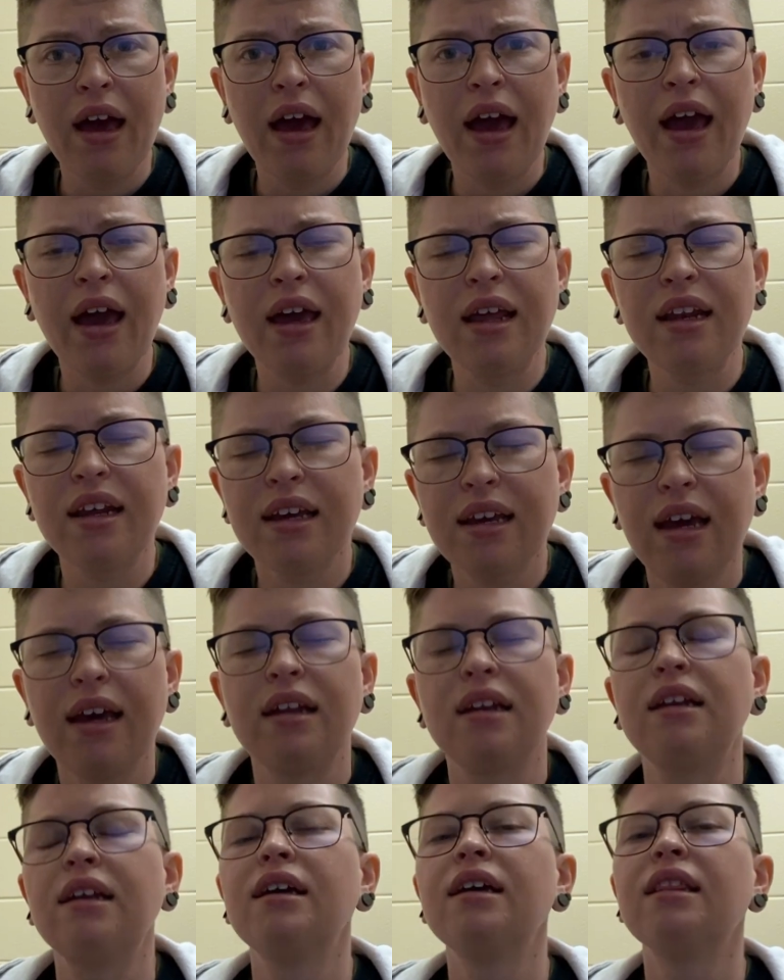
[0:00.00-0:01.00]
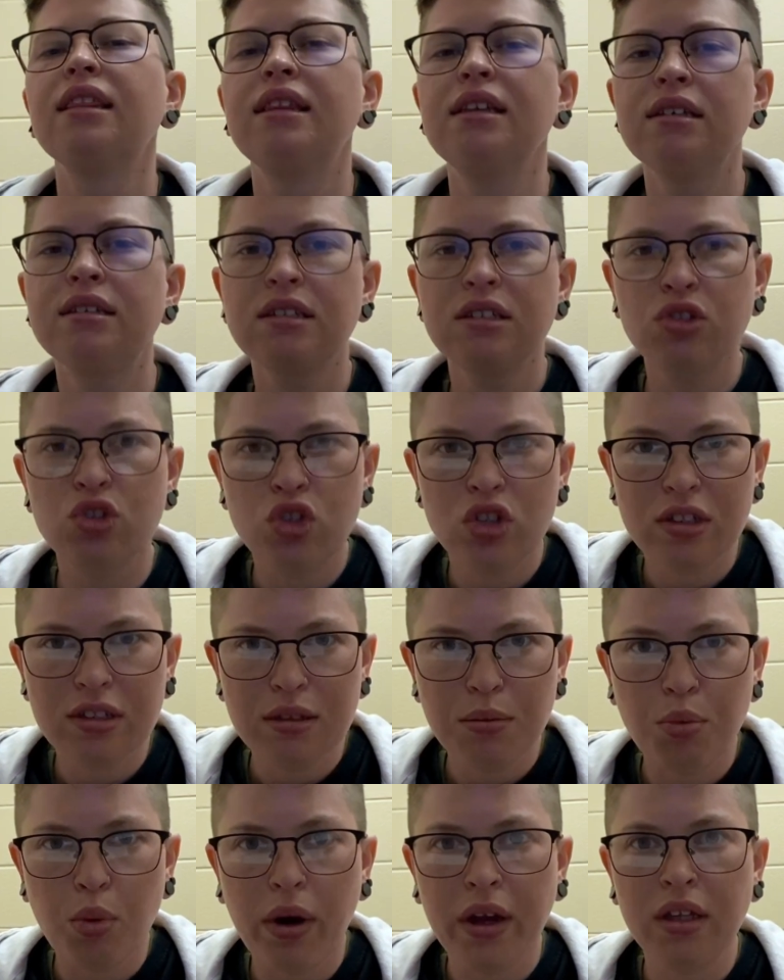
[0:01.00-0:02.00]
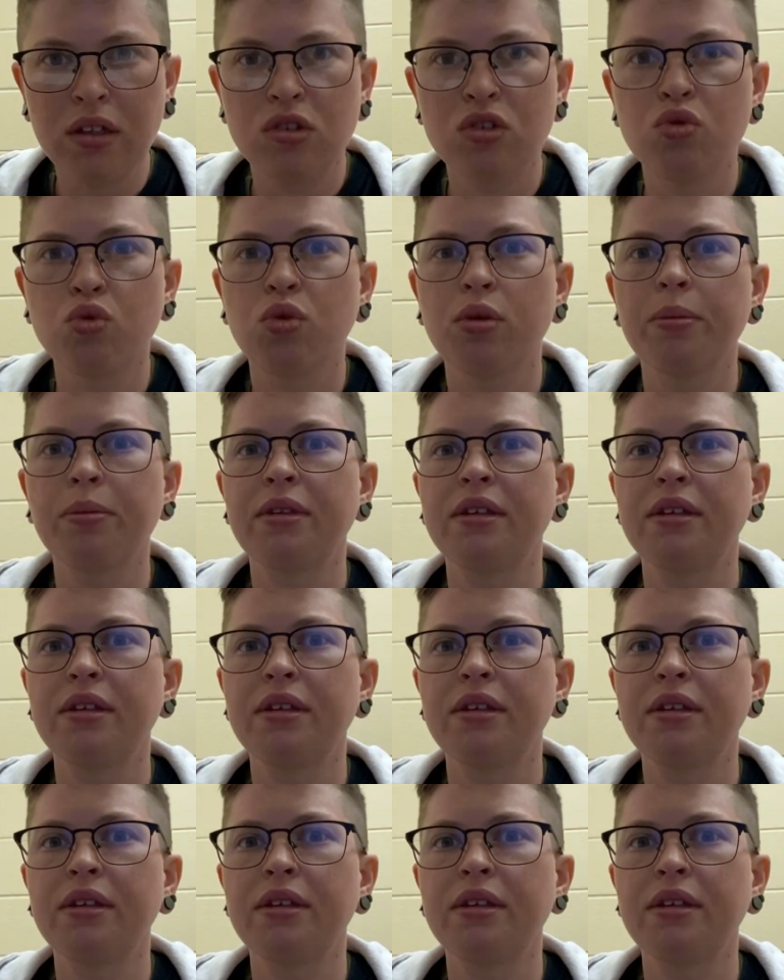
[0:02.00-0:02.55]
And again, this is just a brainstorm.